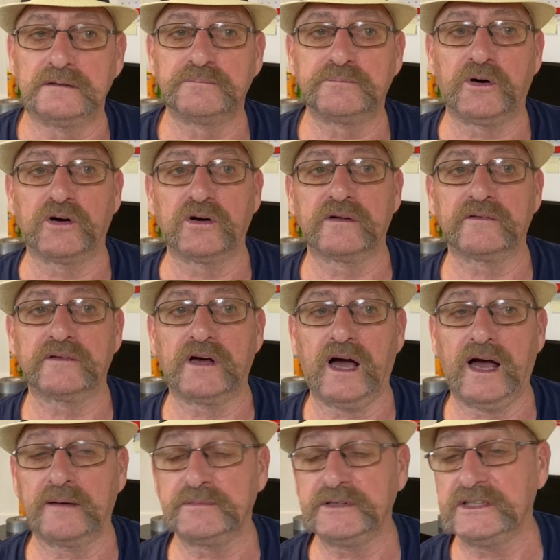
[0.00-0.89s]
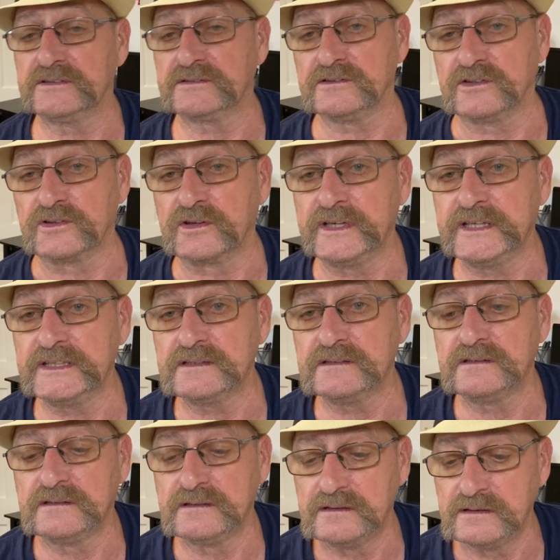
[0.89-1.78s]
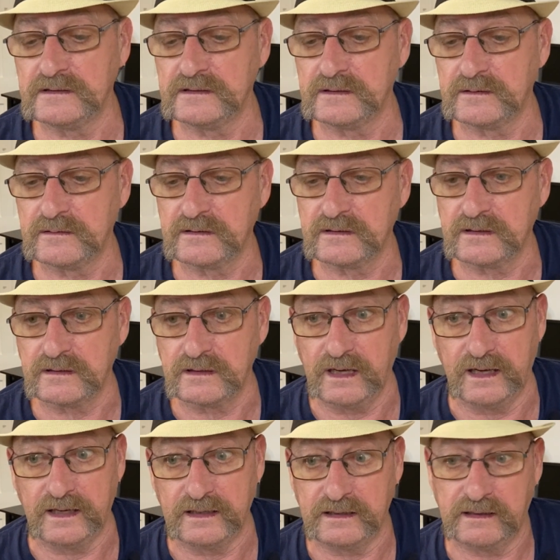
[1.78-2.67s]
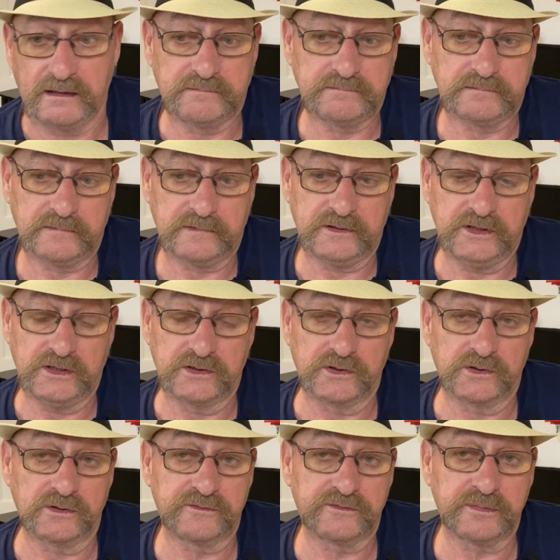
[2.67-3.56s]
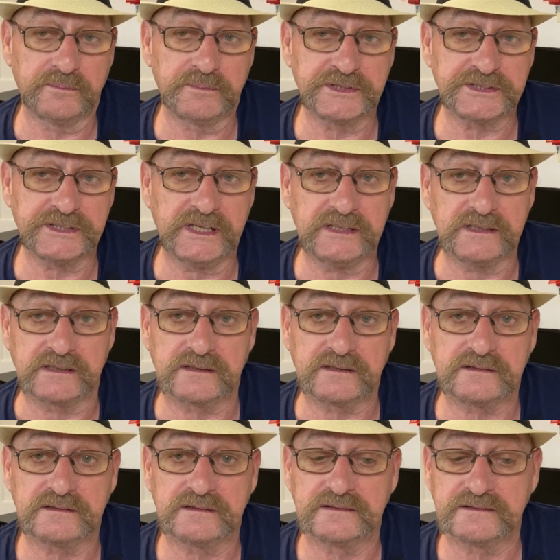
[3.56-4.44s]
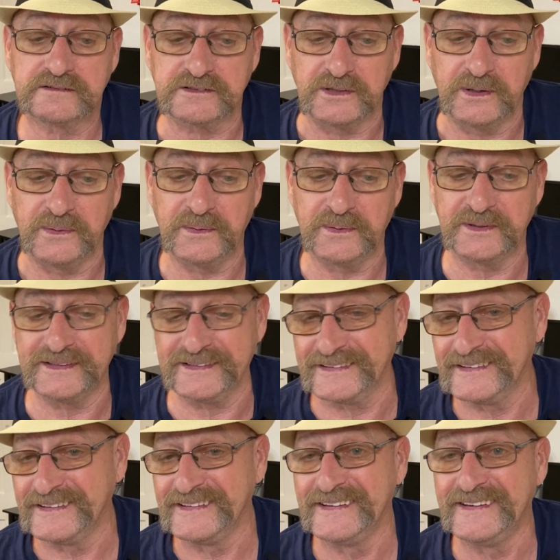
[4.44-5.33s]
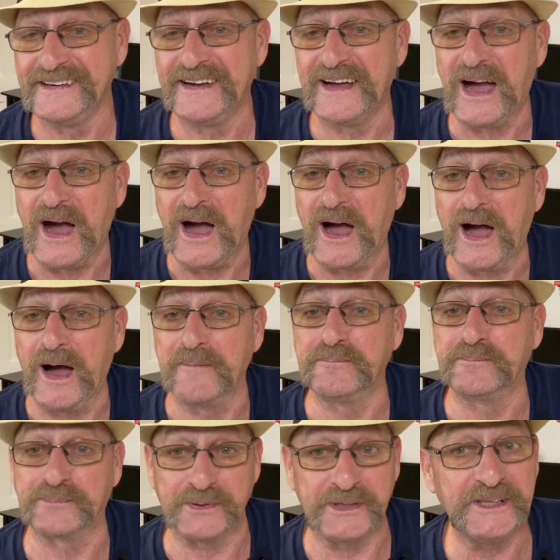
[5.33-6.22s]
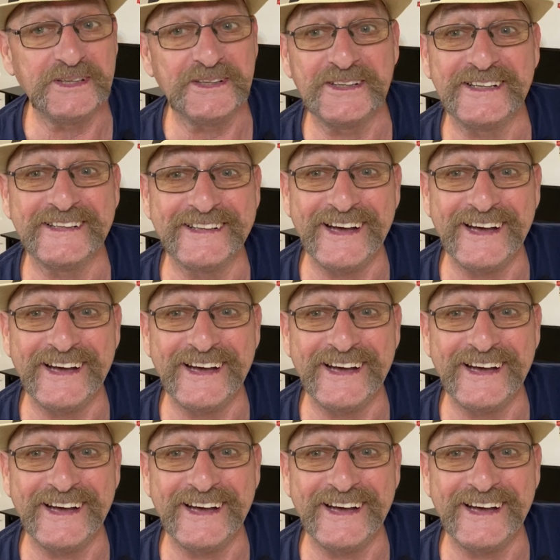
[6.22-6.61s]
Part of the hobby is learning, and you learn from mistakes. So I'm pretty good at